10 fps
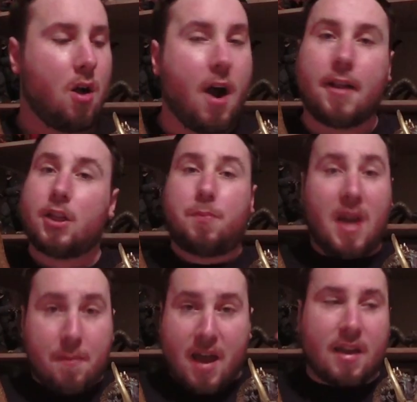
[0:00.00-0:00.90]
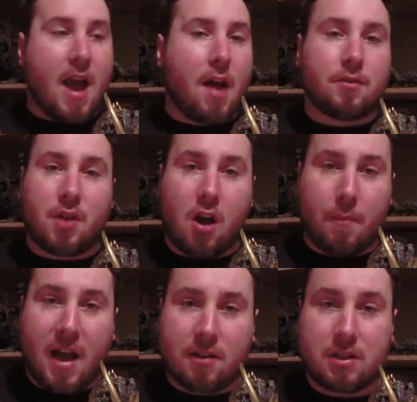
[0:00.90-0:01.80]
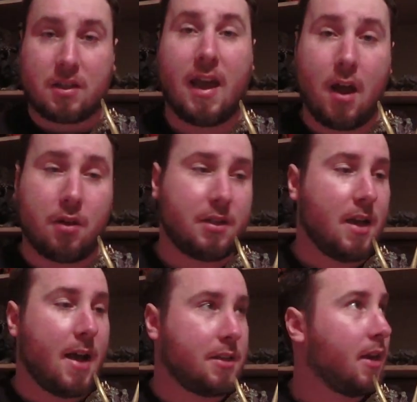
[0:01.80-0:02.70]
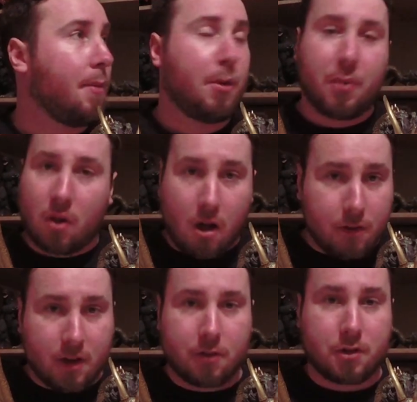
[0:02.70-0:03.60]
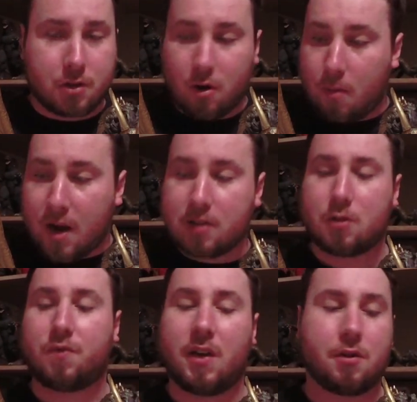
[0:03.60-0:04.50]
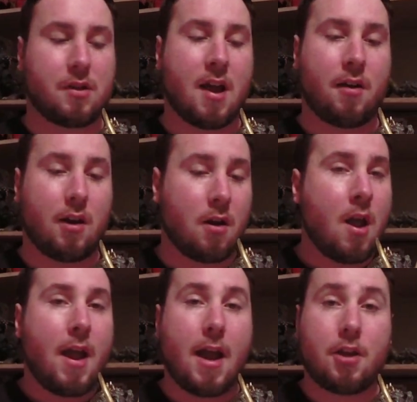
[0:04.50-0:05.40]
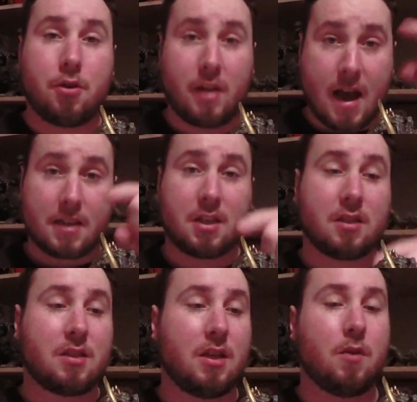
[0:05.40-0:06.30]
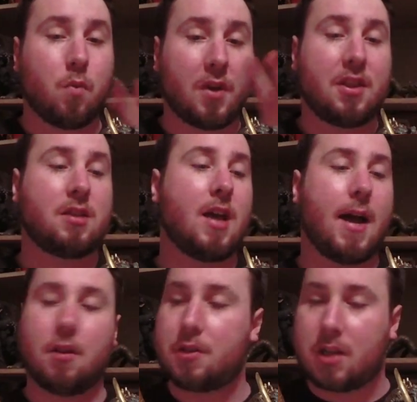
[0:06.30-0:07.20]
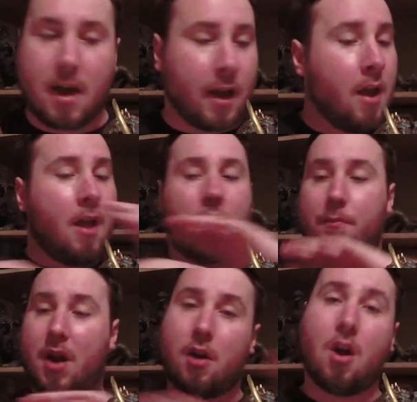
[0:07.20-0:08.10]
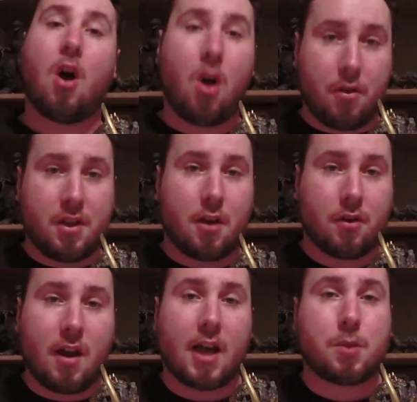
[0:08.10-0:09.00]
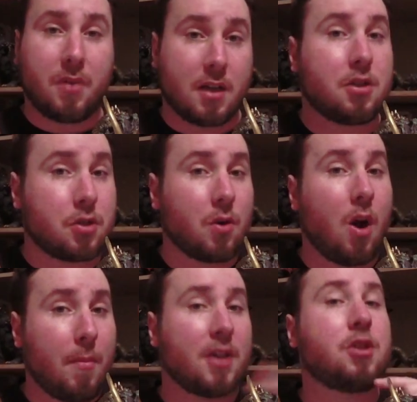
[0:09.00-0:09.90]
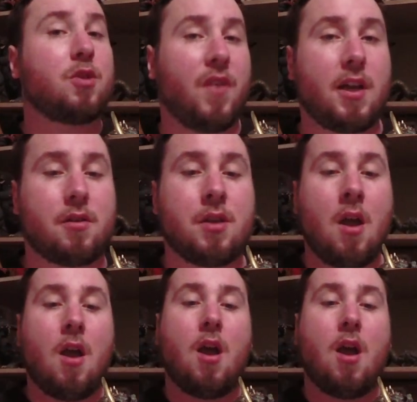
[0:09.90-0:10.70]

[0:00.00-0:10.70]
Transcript: Alright, let's pan back out, talk about scale and sizing. I'm going to pull all the other Destroy All Monsters figures down here, and you guys can see what this guy looks like compared to all the other X Plus Destroy All Monsters figures.